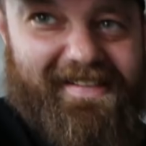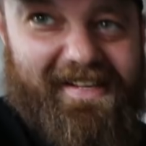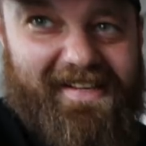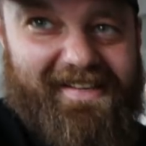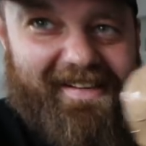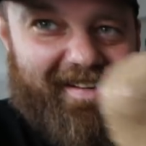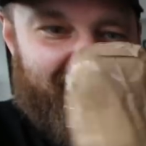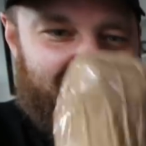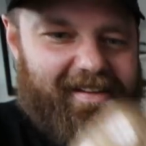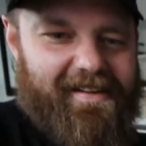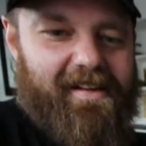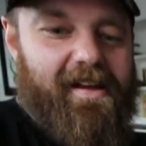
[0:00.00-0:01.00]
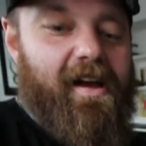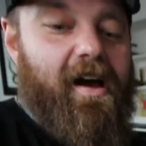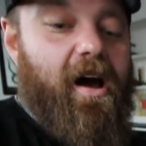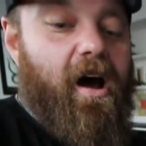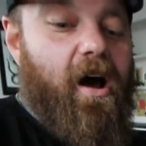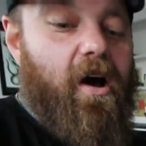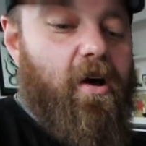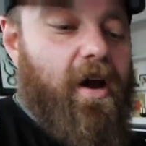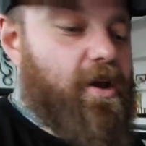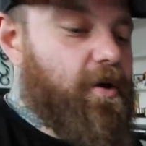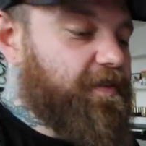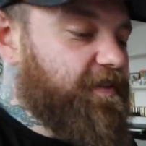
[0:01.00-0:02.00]
is in here. Oh, I
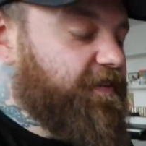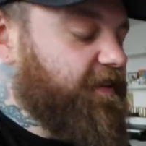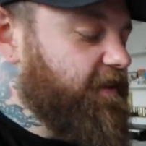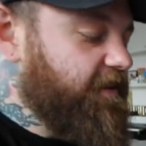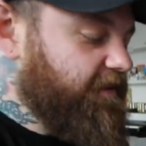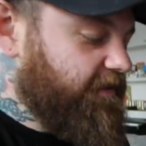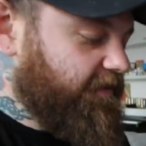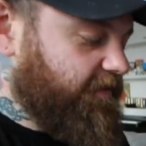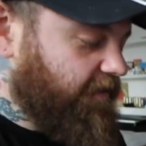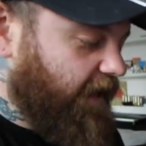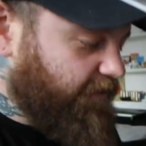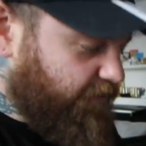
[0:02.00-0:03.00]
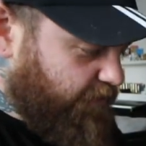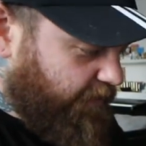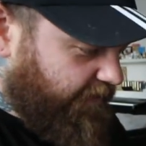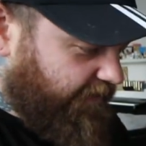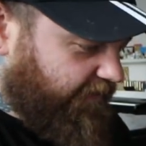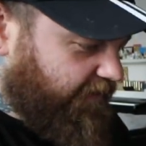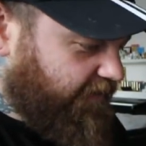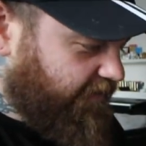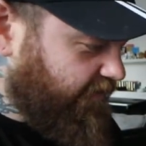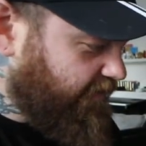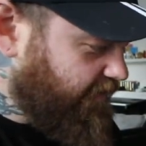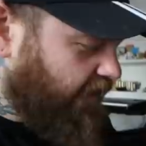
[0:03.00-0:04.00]
know what this is. I do know what this
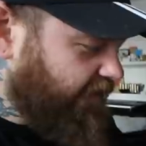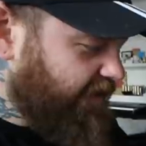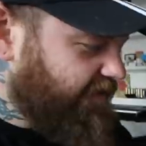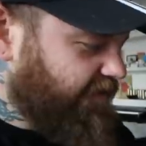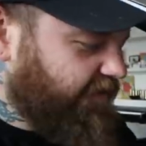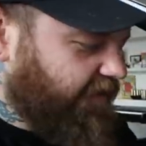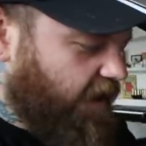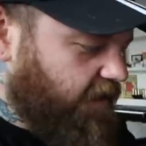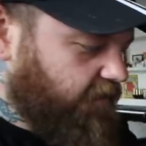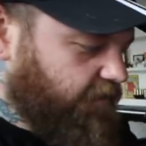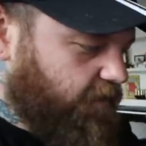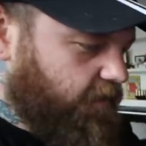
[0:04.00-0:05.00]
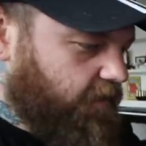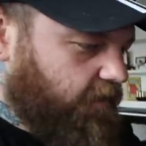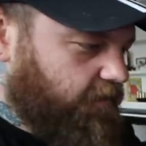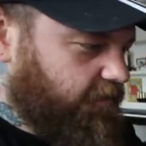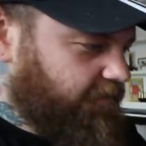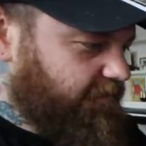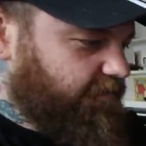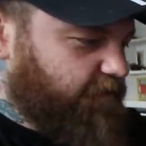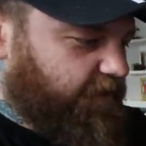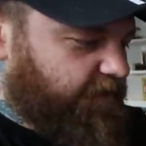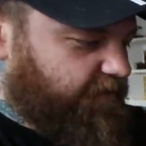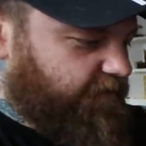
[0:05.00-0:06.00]
is. I think this is olive oil,
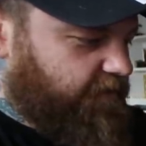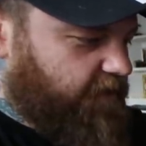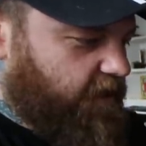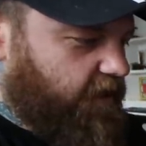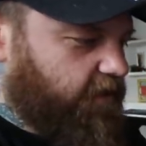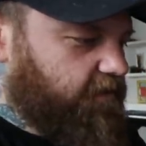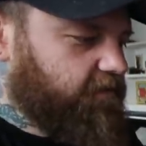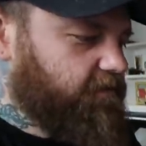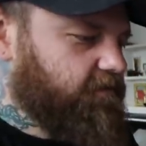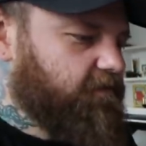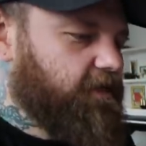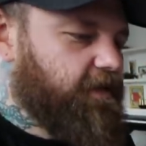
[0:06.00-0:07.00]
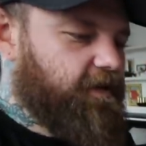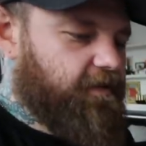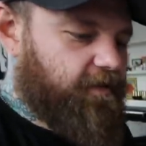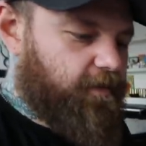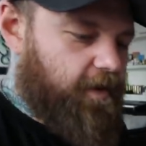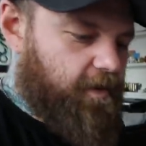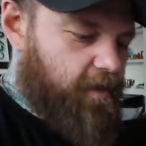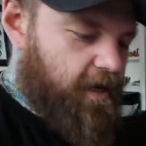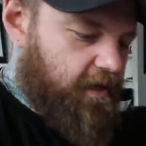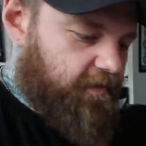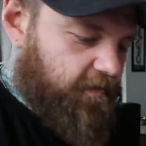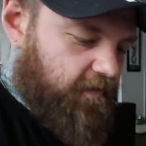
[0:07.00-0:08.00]
believe it or not. And this is why the
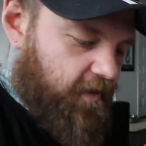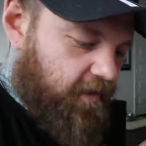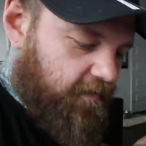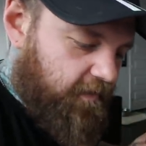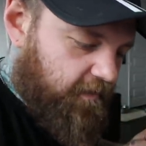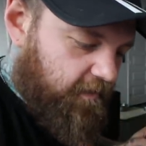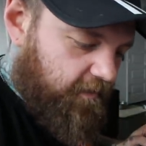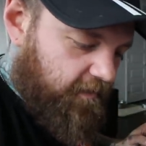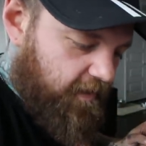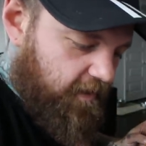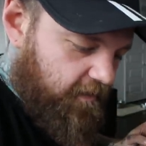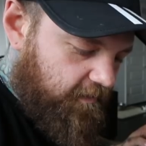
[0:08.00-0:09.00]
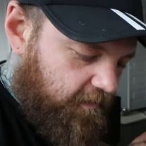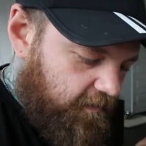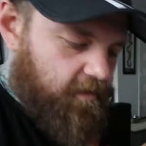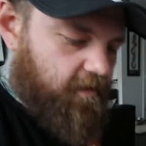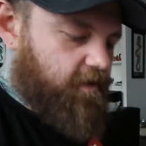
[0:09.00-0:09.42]
box is crazy because it says